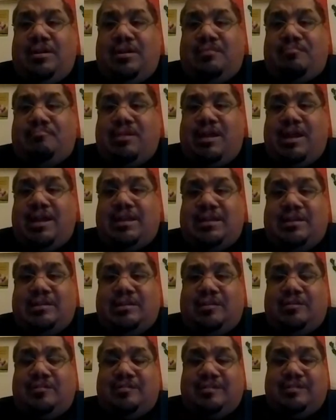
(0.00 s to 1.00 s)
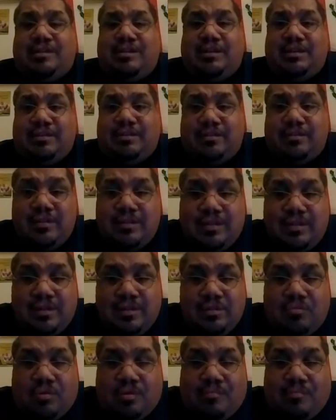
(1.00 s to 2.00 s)
baggy clothes again.
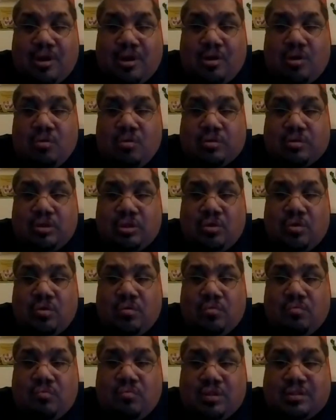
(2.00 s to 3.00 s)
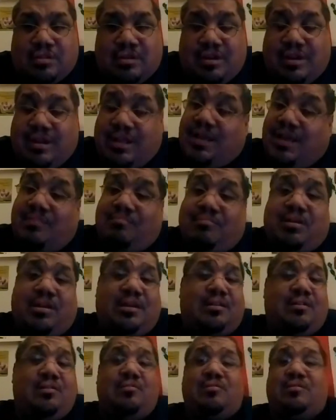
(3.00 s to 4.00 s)
What about Oakland 130? Yeah,
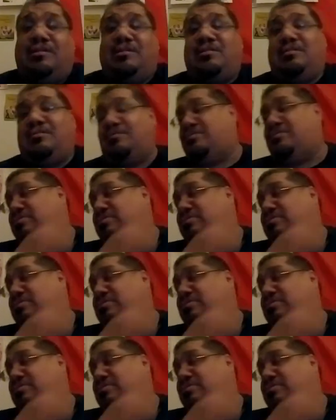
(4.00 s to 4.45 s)
man, Oakland.